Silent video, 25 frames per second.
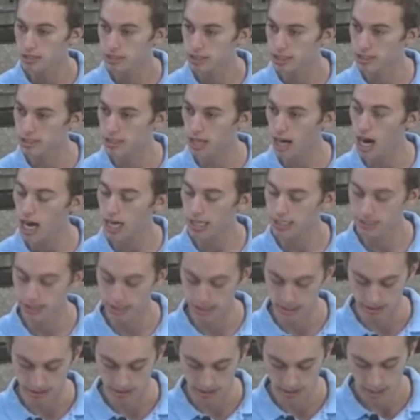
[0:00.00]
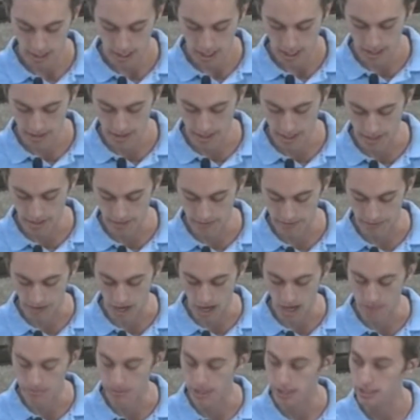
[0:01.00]
to toxins in their
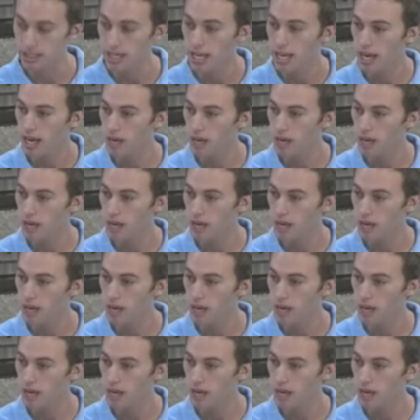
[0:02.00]
environment,